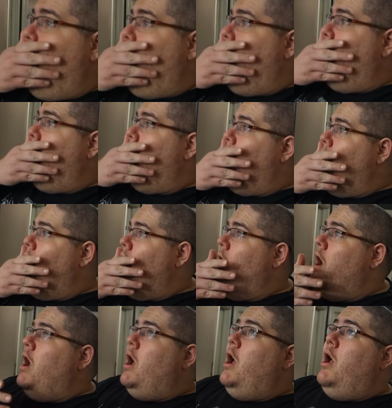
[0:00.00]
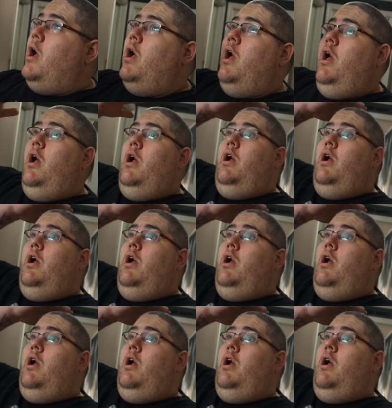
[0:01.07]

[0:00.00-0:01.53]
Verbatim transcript: This is not good.